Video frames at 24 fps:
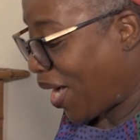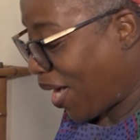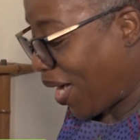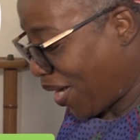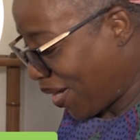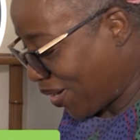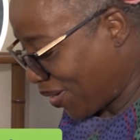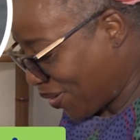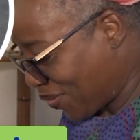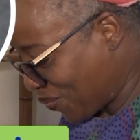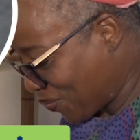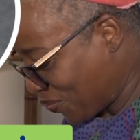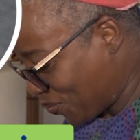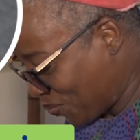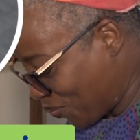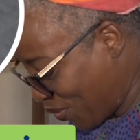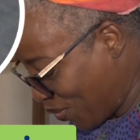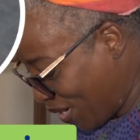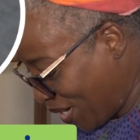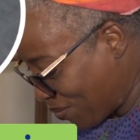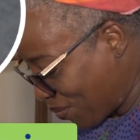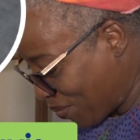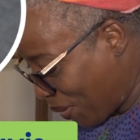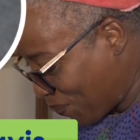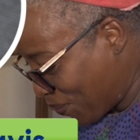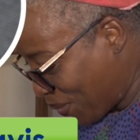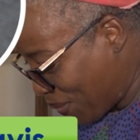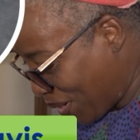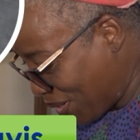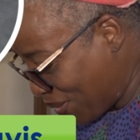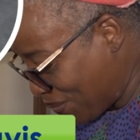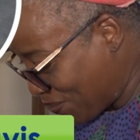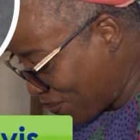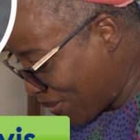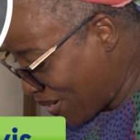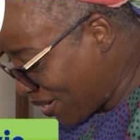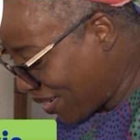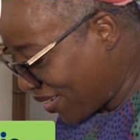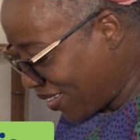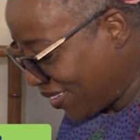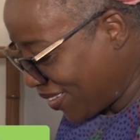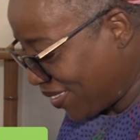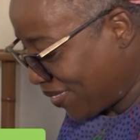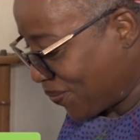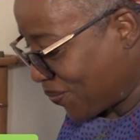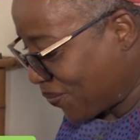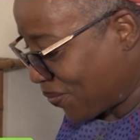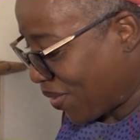I can read my
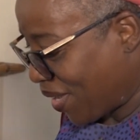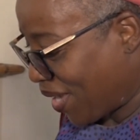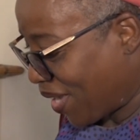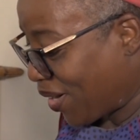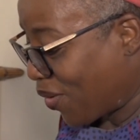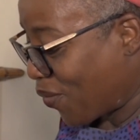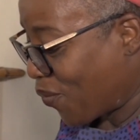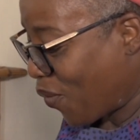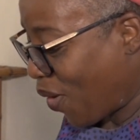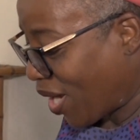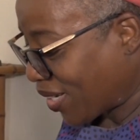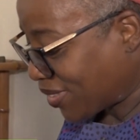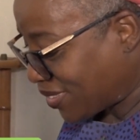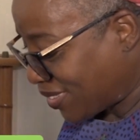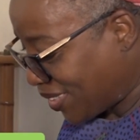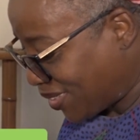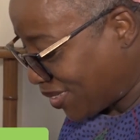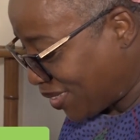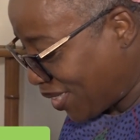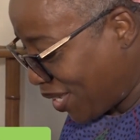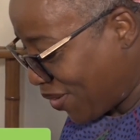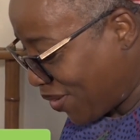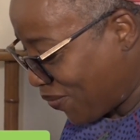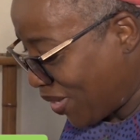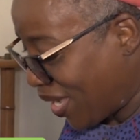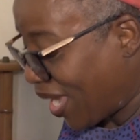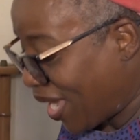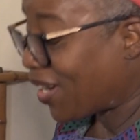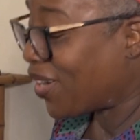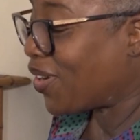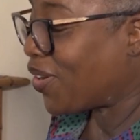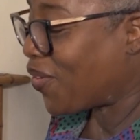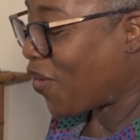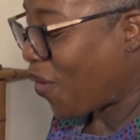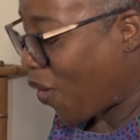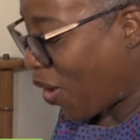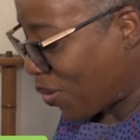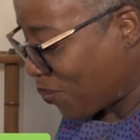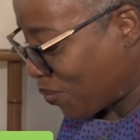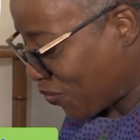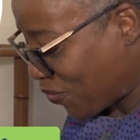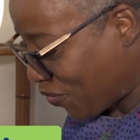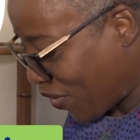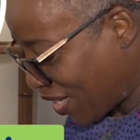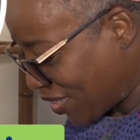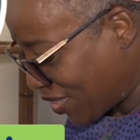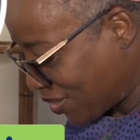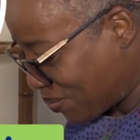Bible. I can watch the TV. I can call my
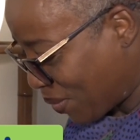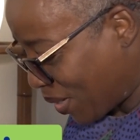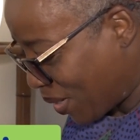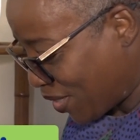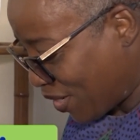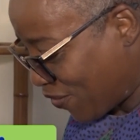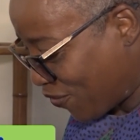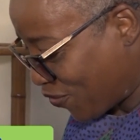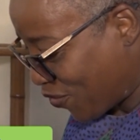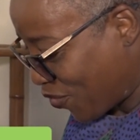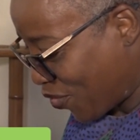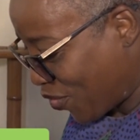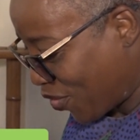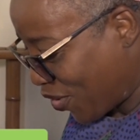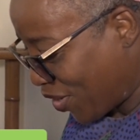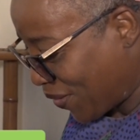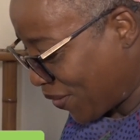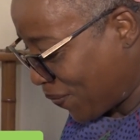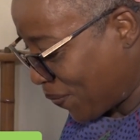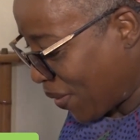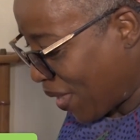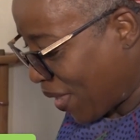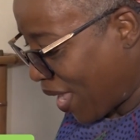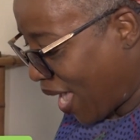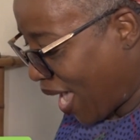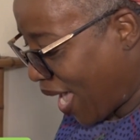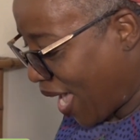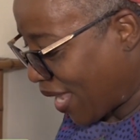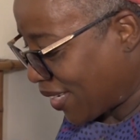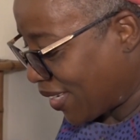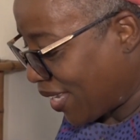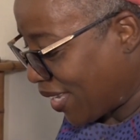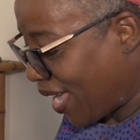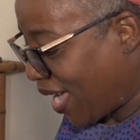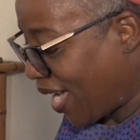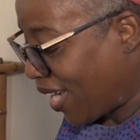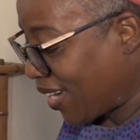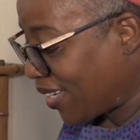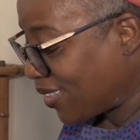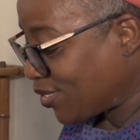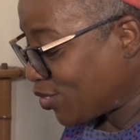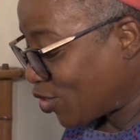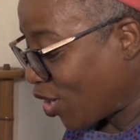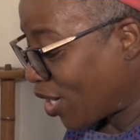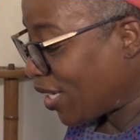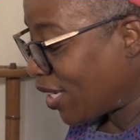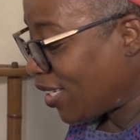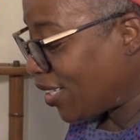friends on the phone. And I can
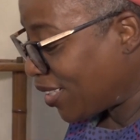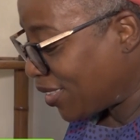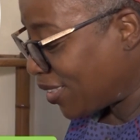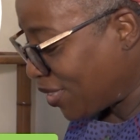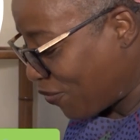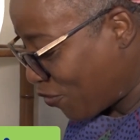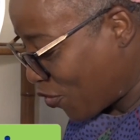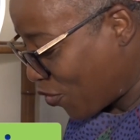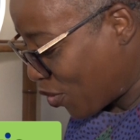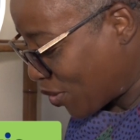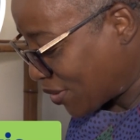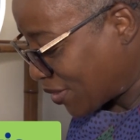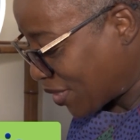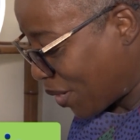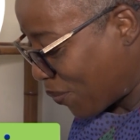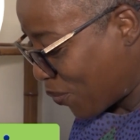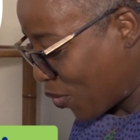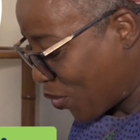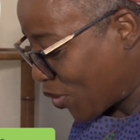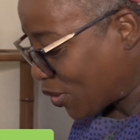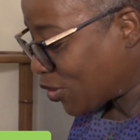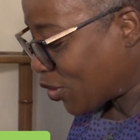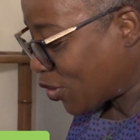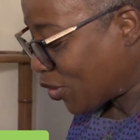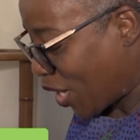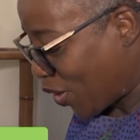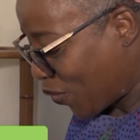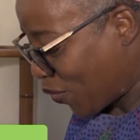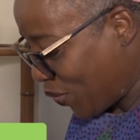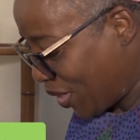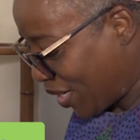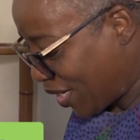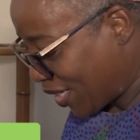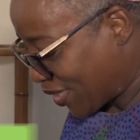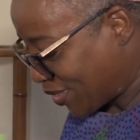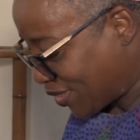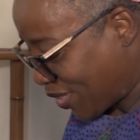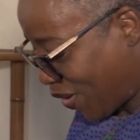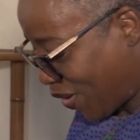try and learn the phone some more so that we can